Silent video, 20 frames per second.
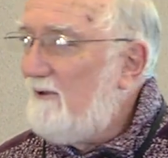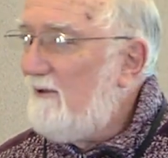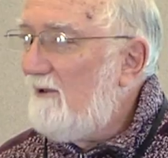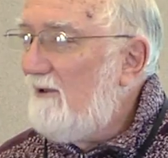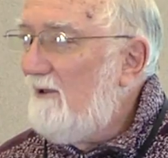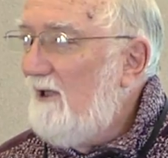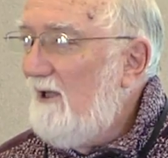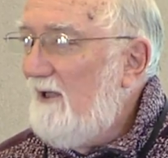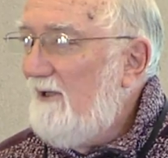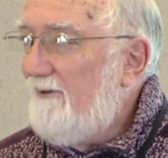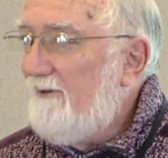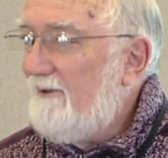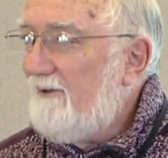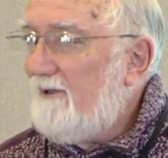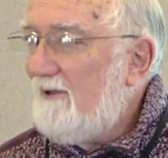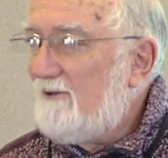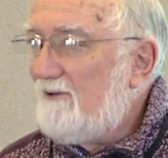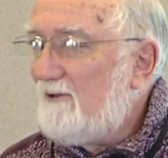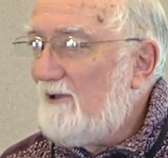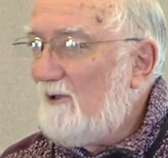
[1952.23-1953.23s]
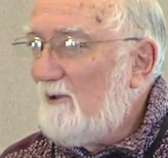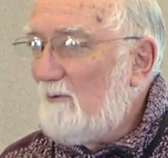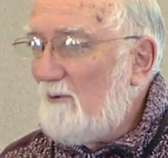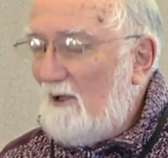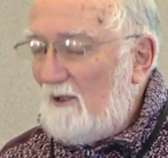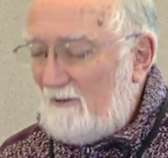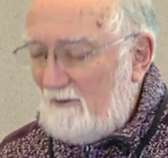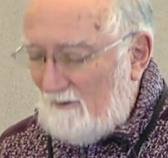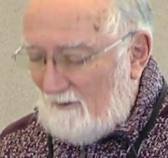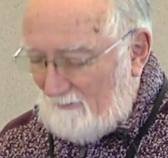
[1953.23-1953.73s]
The kids that are
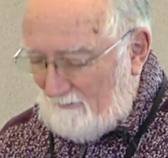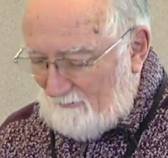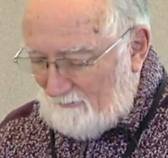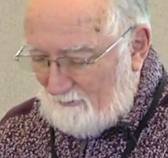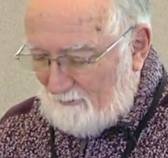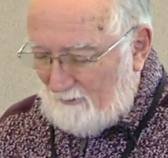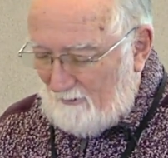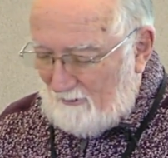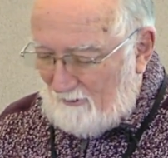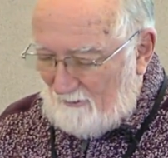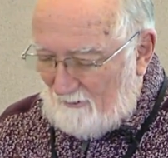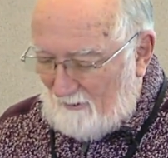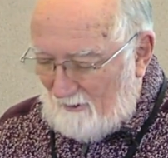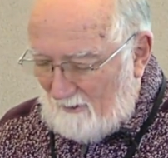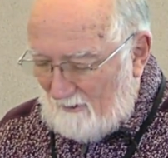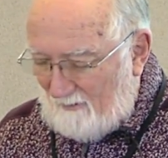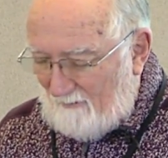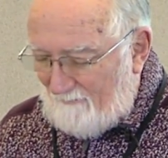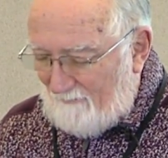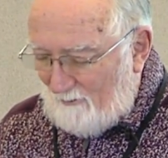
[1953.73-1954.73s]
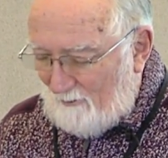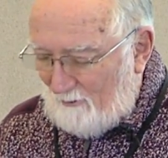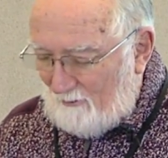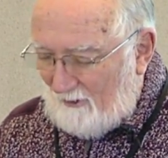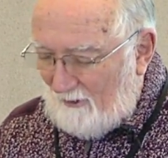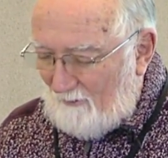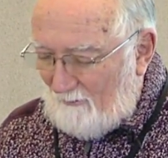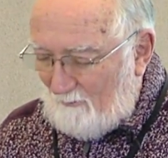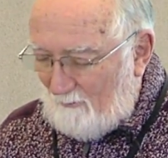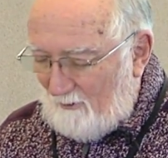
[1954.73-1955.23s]
walking down the street are not even
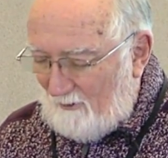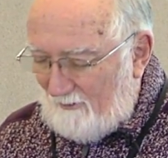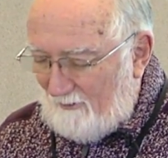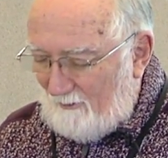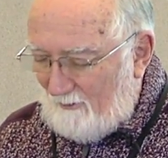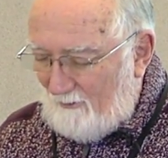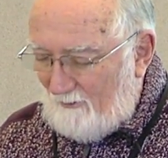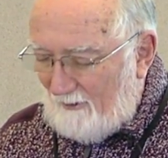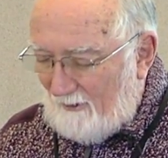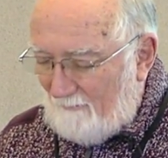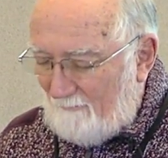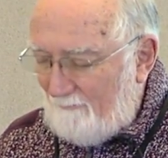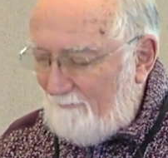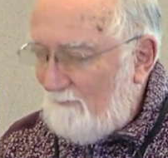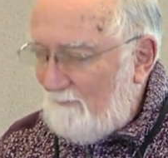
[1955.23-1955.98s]
looking where they're going.